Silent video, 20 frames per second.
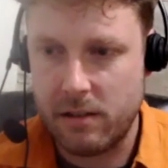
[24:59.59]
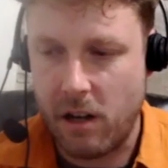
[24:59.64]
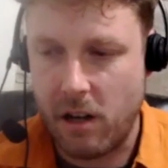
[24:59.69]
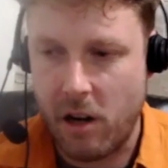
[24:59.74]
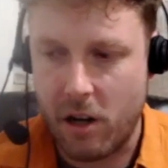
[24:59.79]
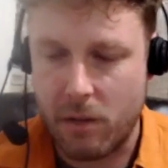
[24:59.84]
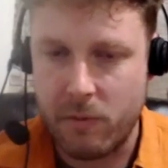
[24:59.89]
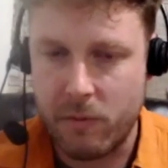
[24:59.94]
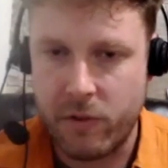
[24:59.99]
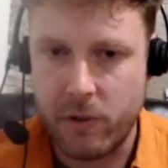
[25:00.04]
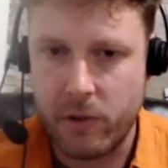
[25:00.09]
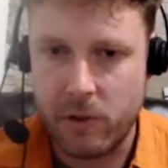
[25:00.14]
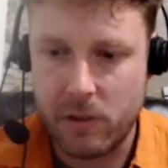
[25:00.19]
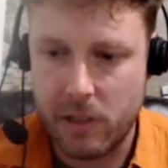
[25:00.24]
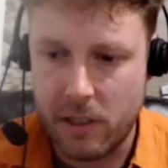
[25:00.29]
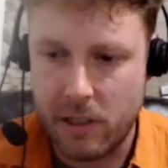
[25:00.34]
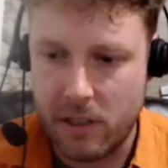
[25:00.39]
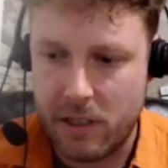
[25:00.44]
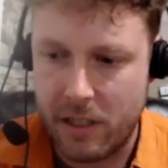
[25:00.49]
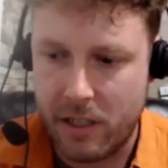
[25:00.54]
harmful
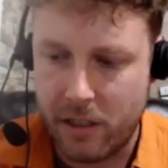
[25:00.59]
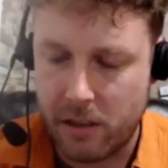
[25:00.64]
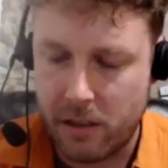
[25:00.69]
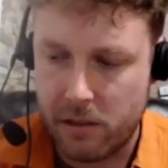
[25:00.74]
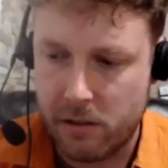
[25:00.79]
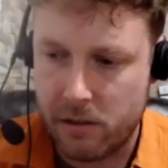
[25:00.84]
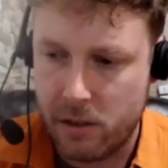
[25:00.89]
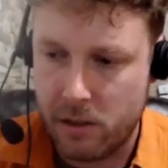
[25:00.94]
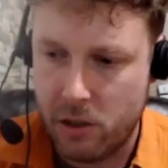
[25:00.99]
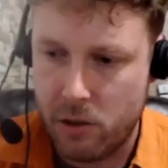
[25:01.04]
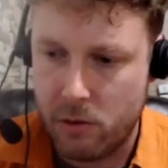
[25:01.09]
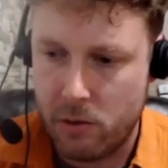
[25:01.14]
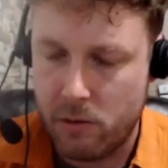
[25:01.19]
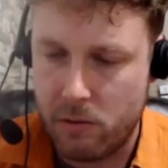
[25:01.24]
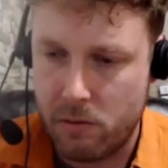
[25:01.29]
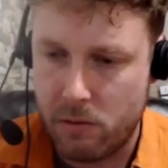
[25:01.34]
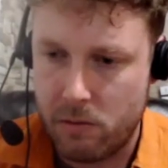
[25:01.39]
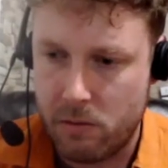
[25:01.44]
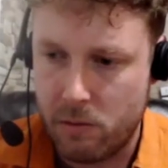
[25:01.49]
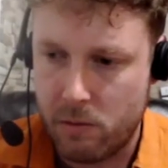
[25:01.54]
until you
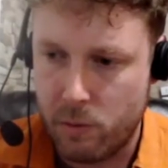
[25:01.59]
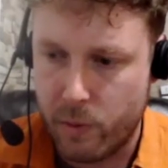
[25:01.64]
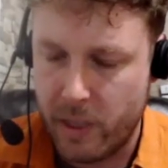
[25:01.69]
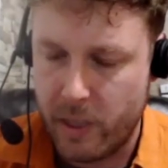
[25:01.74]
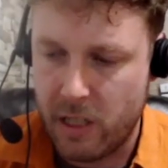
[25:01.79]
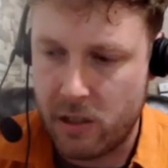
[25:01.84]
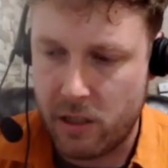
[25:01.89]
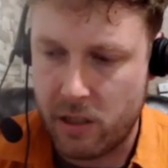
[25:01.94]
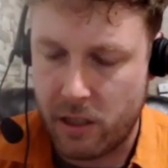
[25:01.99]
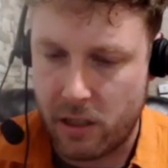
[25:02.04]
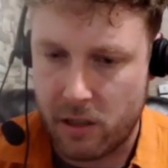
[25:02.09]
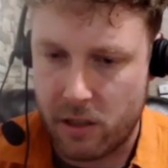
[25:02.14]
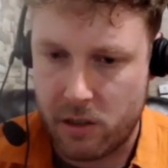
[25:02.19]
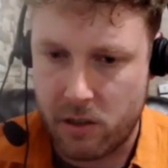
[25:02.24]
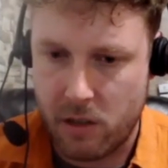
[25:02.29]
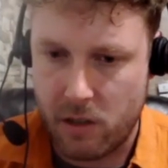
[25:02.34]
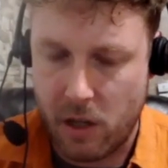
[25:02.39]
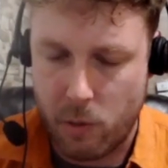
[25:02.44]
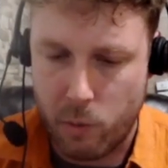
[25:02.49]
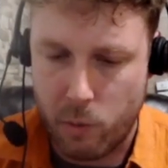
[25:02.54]
reach like a